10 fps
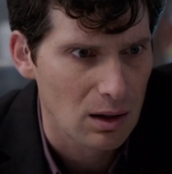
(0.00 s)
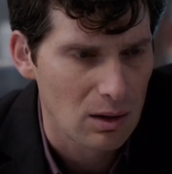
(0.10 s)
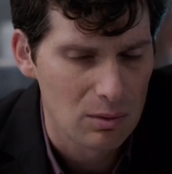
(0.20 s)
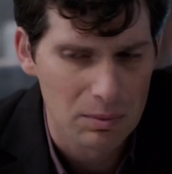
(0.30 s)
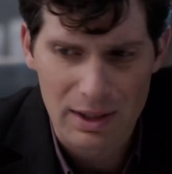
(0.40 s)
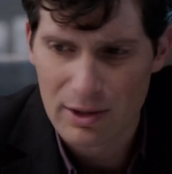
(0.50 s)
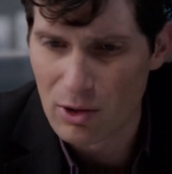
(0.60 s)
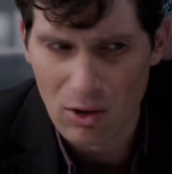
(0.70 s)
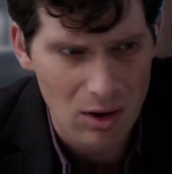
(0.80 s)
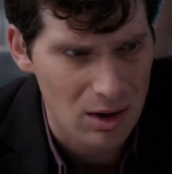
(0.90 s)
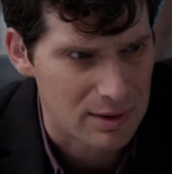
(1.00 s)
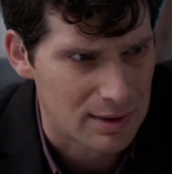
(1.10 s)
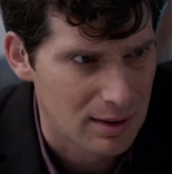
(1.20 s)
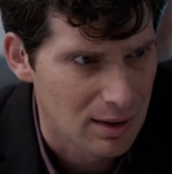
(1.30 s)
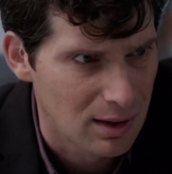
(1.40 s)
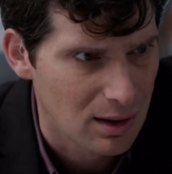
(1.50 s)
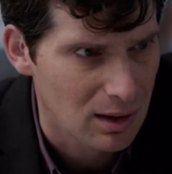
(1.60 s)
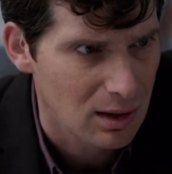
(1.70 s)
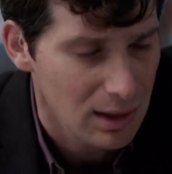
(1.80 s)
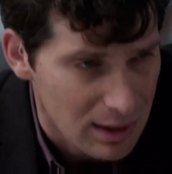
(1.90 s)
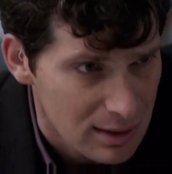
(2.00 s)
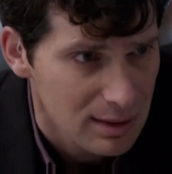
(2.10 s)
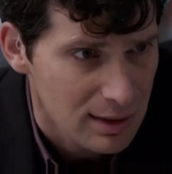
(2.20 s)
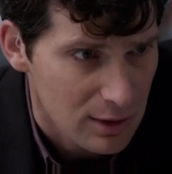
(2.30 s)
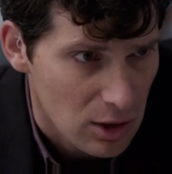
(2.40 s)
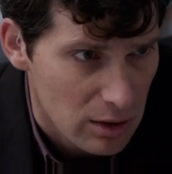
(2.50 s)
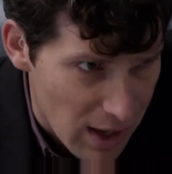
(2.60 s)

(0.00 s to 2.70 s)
Oh my God. Anything could have